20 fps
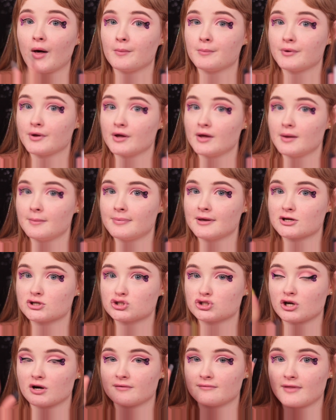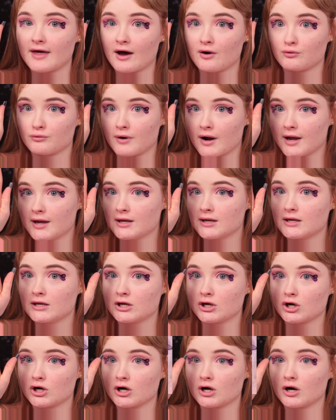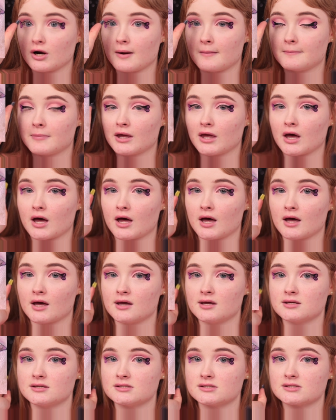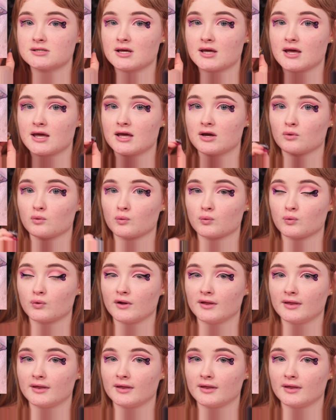I'll put a picture of that right here because it